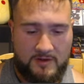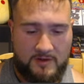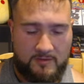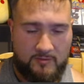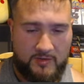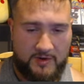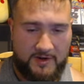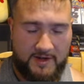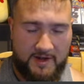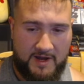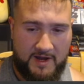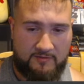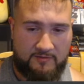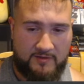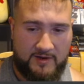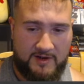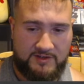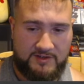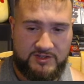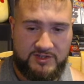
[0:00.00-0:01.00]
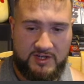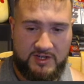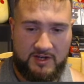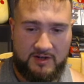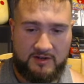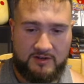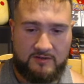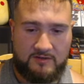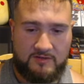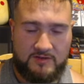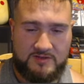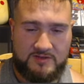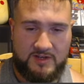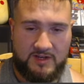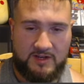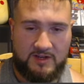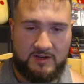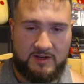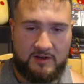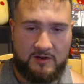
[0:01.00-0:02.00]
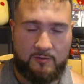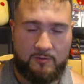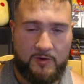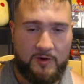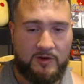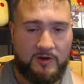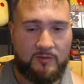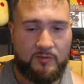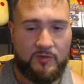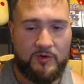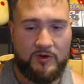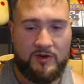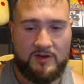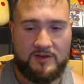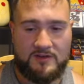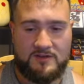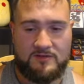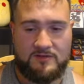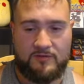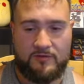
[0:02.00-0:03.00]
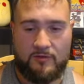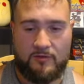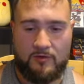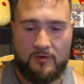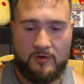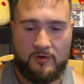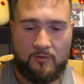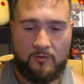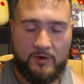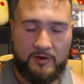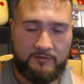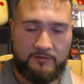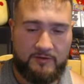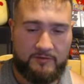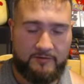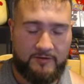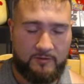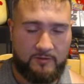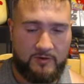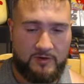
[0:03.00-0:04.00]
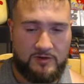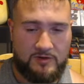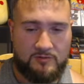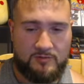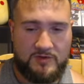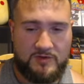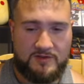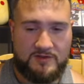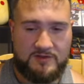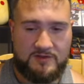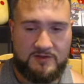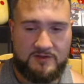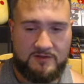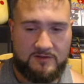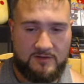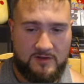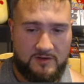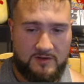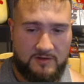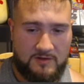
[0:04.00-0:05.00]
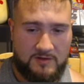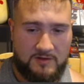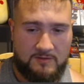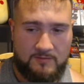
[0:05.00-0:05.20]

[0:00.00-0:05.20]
But I have not checked the secondary market price for 151 UPCs lately.